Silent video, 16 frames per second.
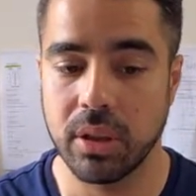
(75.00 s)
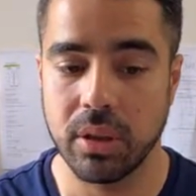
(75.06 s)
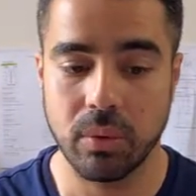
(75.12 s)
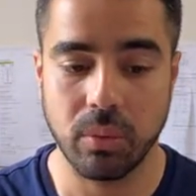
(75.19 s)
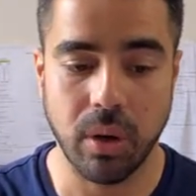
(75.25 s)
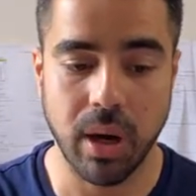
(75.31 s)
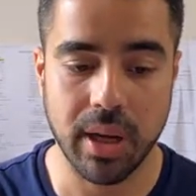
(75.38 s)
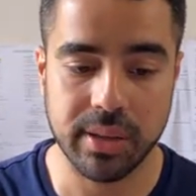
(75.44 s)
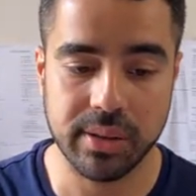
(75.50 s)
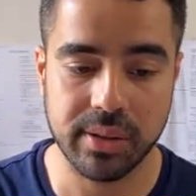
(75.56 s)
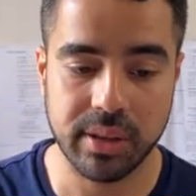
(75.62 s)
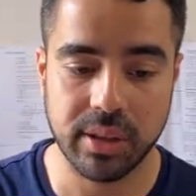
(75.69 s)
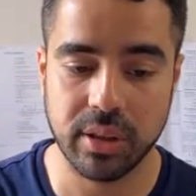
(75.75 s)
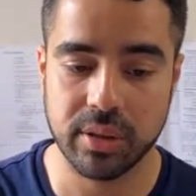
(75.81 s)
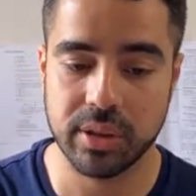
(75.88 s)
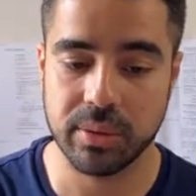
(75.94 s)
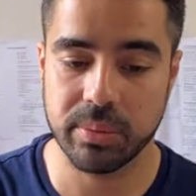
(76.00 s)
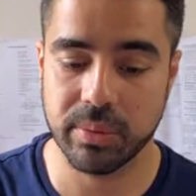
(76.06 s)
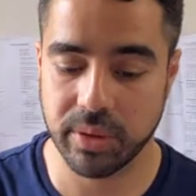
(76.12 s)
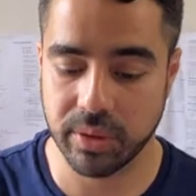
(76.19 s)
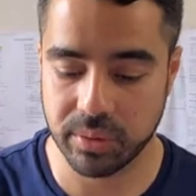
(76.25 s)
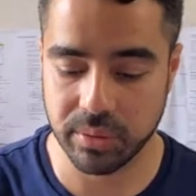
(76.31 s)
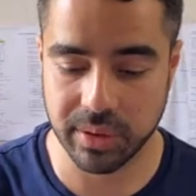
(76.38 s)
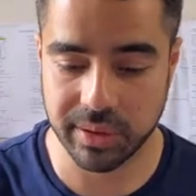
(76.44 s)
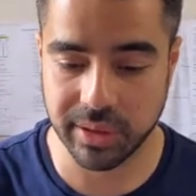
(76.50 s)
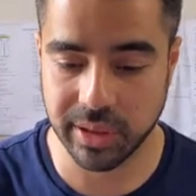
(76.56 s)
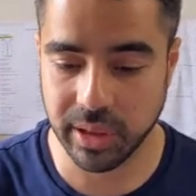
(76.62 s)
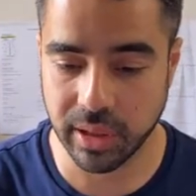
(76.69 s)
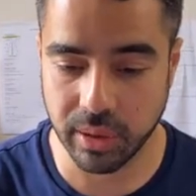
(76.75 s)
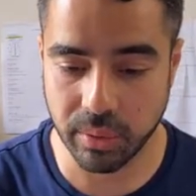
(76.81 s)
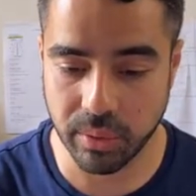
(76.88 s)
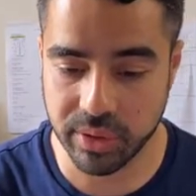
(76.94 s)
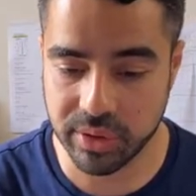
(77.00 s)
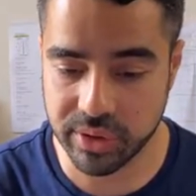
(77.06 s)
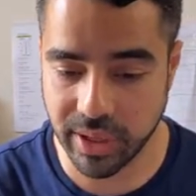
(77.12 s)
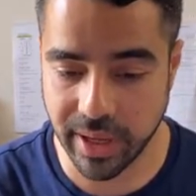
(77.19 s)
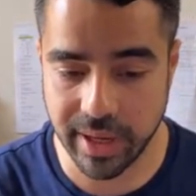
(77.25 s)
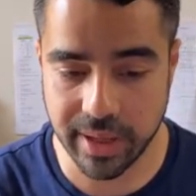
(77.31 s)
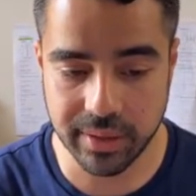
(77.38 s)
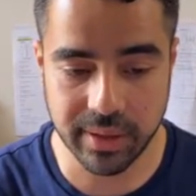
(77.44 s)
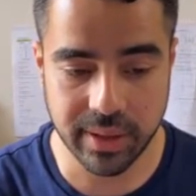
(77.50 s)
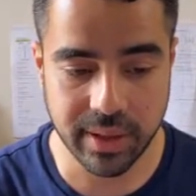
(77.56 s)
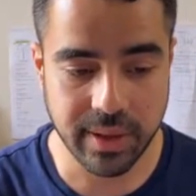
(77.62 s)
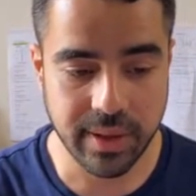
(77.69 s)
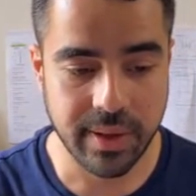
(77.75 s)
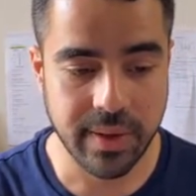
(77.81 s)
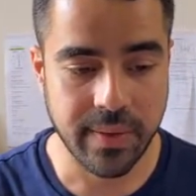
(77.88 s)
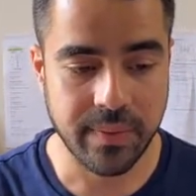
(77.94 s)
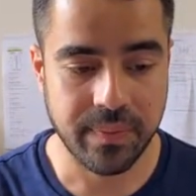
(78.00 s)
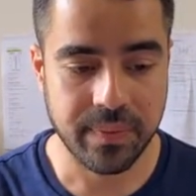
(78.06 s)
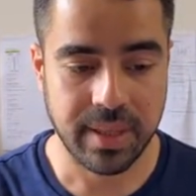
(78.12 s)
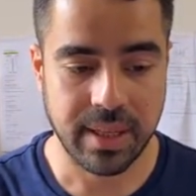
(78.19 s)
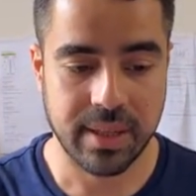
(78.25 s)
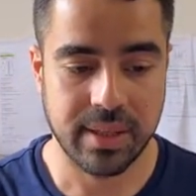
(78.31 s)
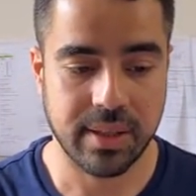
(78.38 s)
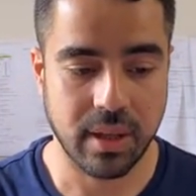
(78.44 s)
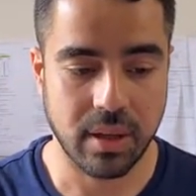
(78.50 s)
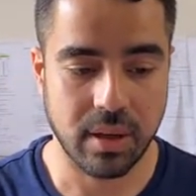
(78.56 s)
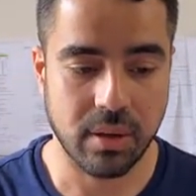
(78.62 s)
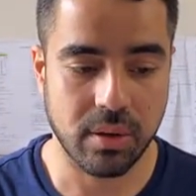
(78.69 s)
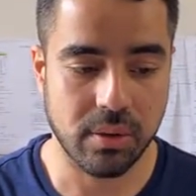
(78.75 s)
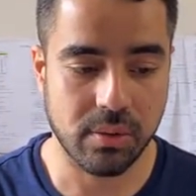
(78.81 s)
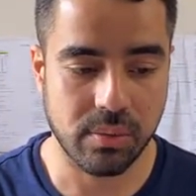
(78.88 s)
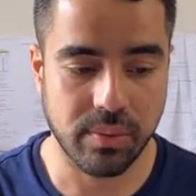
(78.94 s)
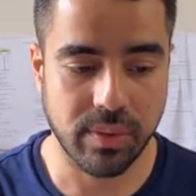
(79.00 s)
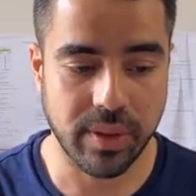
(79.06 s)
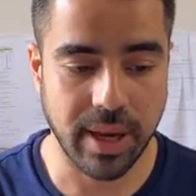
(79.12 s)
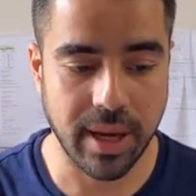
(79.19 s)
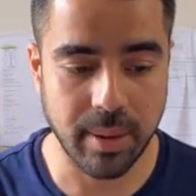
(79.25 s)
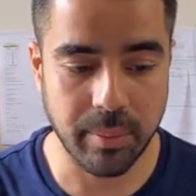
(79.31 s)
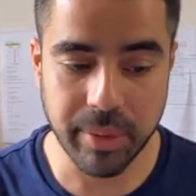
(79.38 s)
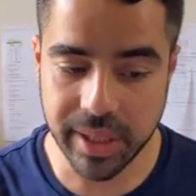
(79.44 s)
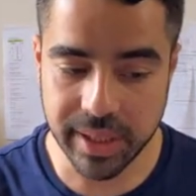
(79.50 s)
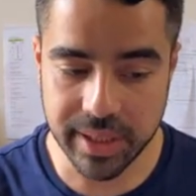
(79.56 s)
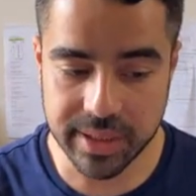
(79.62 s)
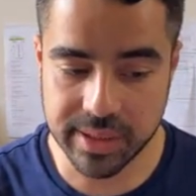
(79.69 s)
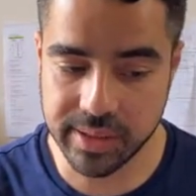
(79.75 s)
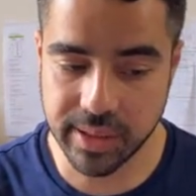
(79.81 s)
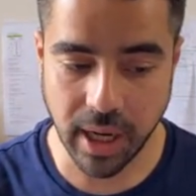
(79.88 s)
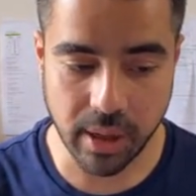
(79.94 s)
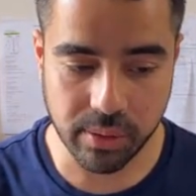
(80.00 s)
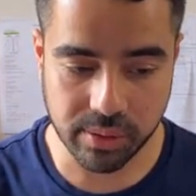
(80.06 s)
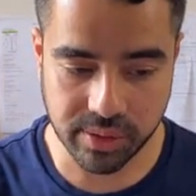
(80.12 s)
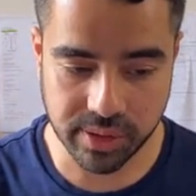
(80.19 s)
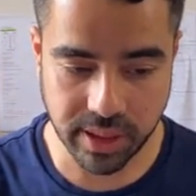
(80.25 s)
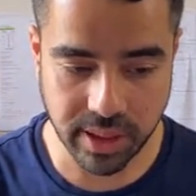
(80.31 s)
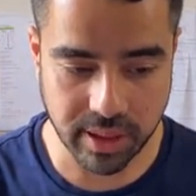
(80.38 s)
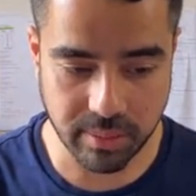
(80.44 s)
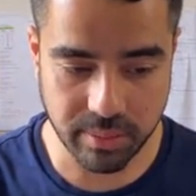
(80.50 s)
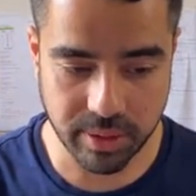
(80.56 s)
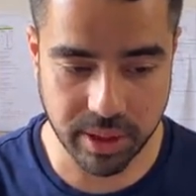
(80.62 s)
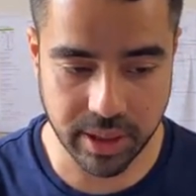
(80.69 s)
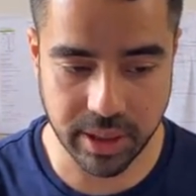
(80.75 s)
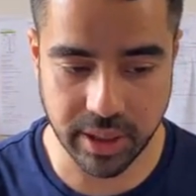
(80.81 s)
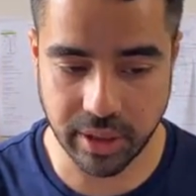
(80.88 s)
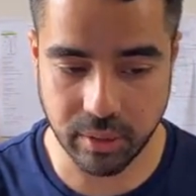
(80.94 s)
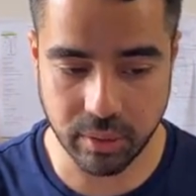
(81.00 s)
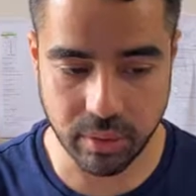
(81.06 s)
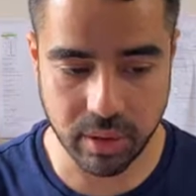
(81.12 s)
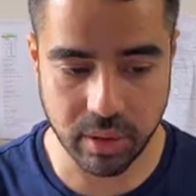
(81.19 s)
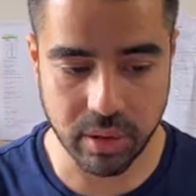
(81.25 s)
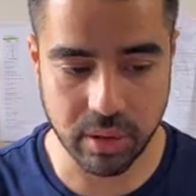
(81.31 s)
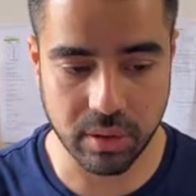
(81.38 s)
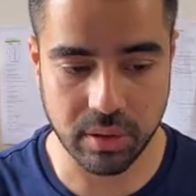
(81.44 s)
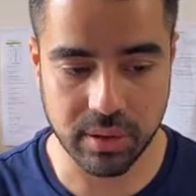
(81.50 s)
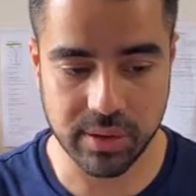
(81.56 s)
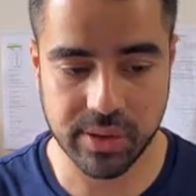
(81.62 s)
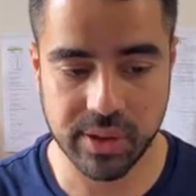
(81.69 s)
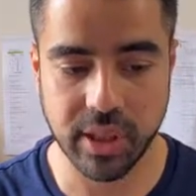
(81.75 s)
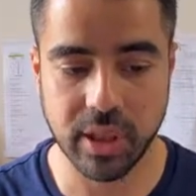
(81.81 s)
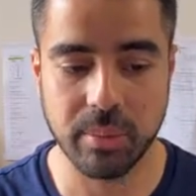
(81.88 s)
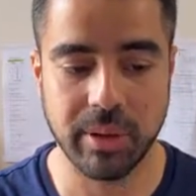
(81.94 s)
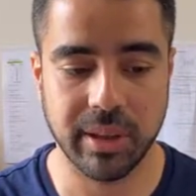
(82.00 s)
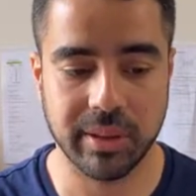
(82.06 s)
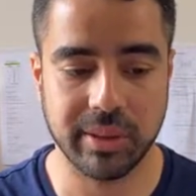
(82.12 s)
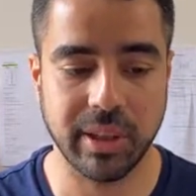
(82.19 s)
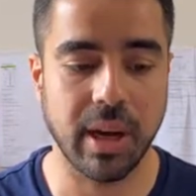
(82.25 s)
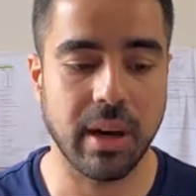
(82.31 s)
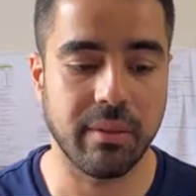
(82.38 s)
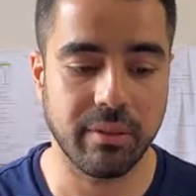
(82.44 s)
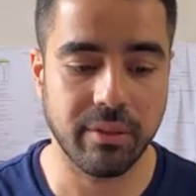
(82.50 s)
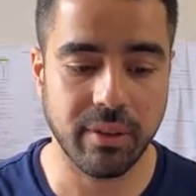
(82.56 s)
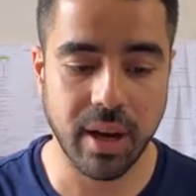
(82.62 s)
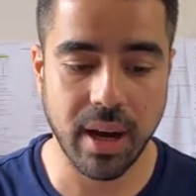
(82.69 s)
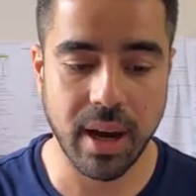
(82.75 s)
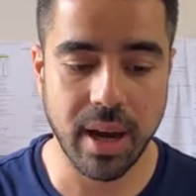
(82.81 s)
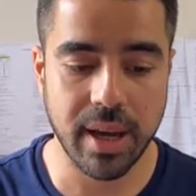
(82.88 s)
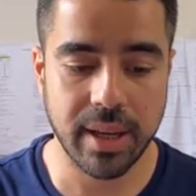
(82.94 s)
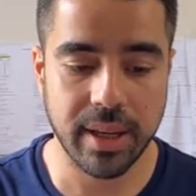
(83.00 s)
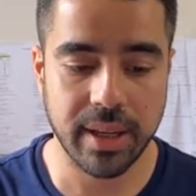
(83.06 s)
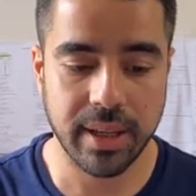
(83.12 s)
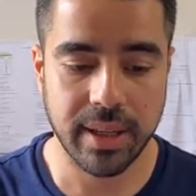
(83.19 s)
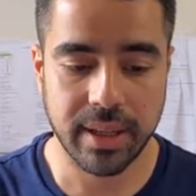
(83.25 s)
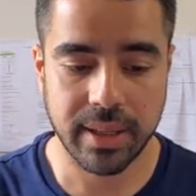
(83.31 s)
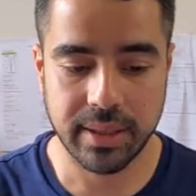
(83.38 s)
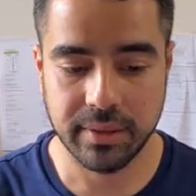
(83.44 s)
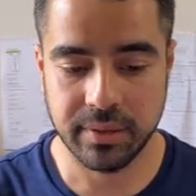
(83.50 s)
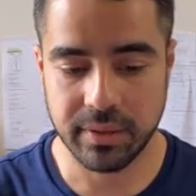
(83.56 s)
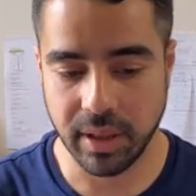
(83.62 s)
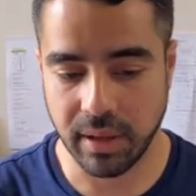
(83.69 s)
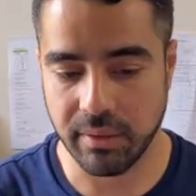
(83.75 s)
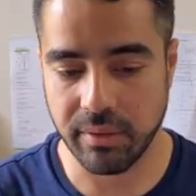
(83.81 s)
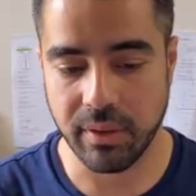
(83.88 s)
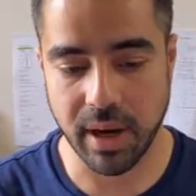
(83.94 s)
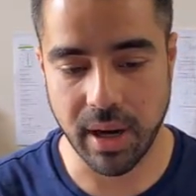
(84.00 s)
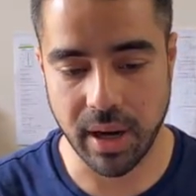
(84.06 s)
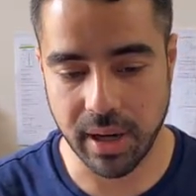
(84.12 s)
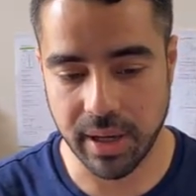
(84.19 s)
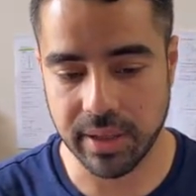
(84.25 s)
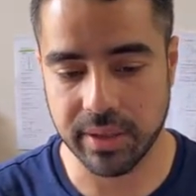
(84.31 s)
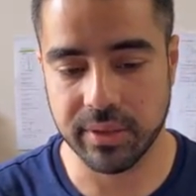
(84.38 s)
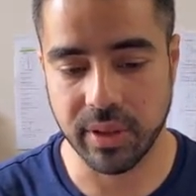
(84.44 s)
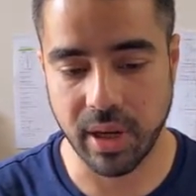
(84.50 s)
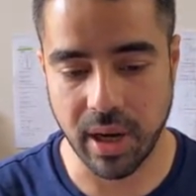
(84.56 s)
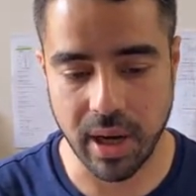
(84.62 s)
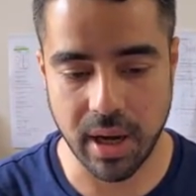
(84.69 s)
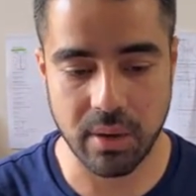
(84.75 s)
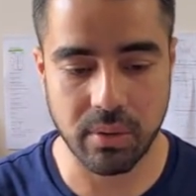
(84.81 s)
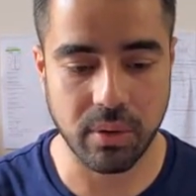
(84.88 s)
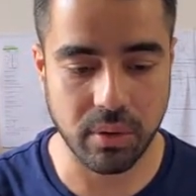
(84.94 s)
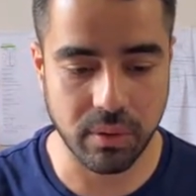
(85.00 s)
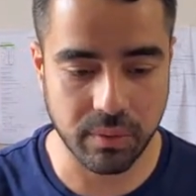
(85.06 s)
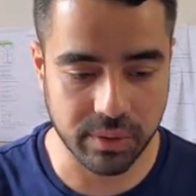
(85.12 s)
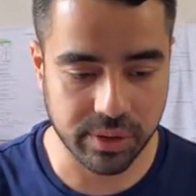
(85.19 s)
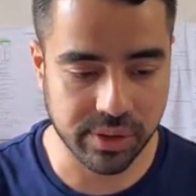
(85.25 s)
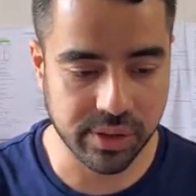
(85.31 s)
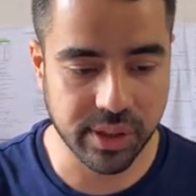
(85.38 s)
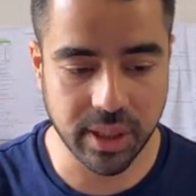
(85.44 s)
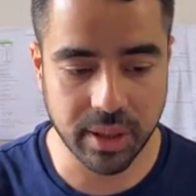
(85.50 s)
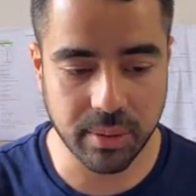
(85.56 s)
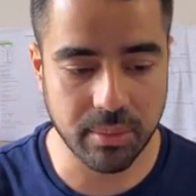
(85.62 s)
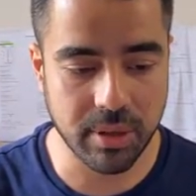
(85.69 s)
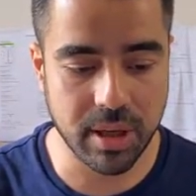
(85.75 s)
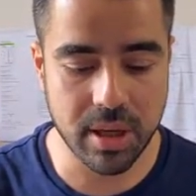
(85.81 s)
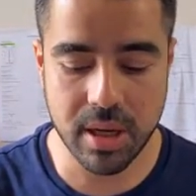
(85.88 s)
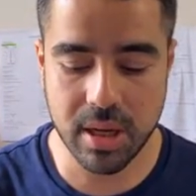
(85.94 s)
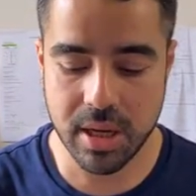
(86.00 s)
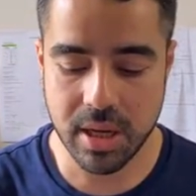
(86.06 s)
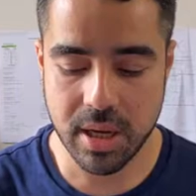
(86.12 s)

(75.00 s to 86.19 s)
Why is 0? Just because we're dealing with sand. So that means tau is going to be equal sigma tau phi tau over sigma.